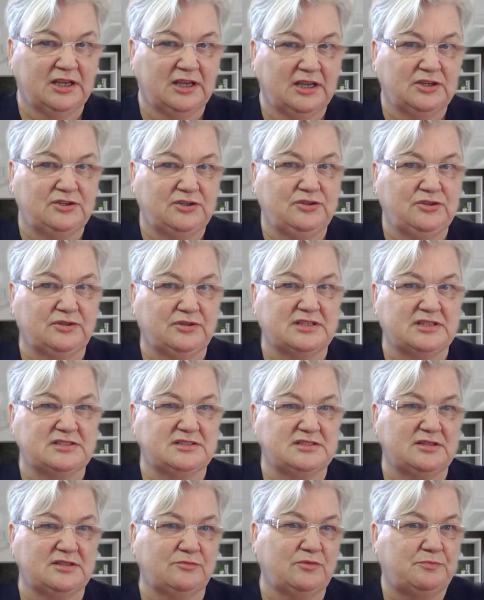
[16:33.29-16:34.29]
do this,
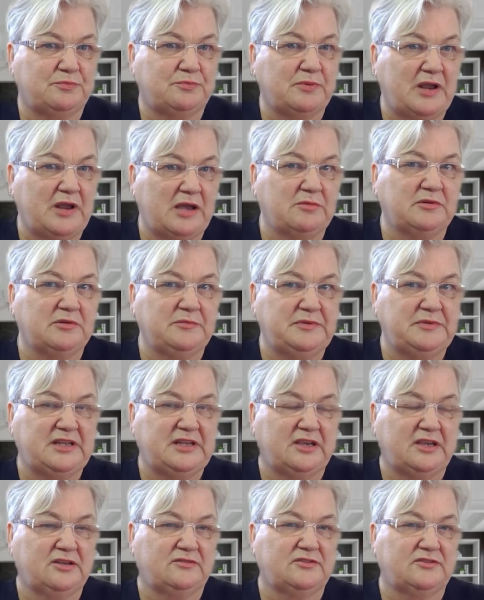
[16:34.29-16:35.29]
then we'd probably be
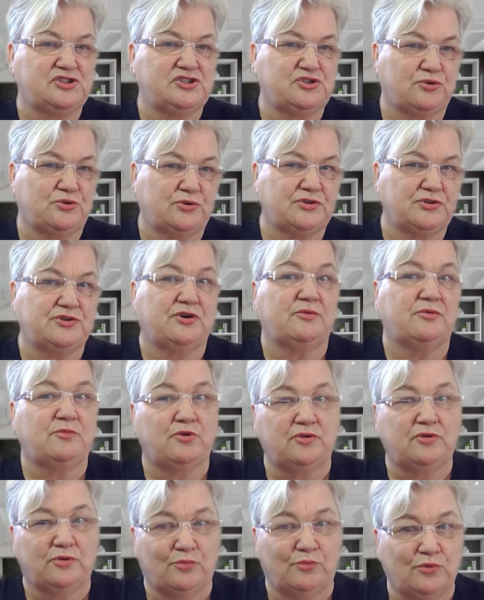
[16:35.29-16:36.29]
taking a very short term or
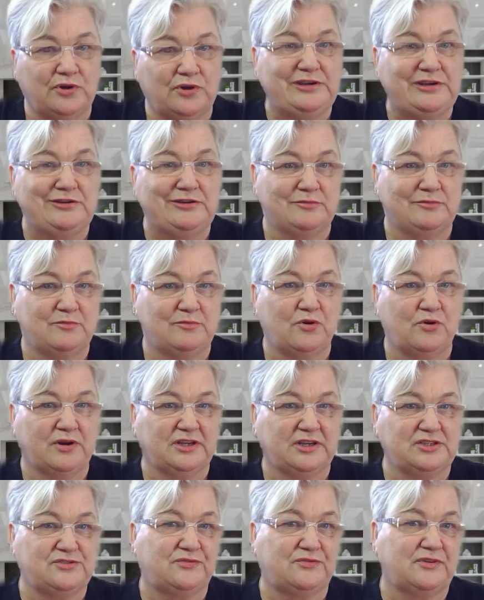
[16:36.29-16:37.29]
a 1 year
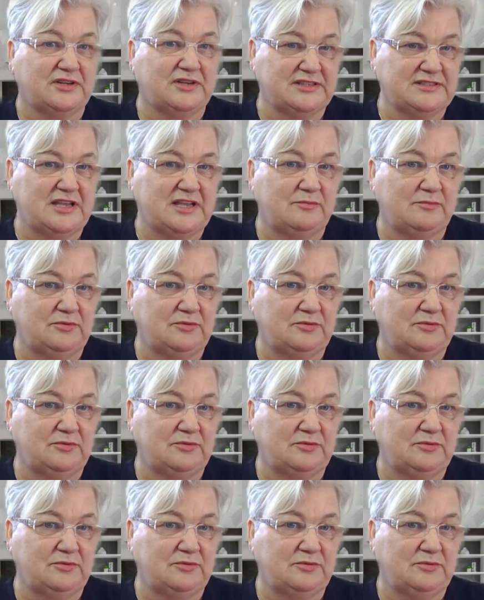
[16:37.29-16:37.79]
mortgage, for example.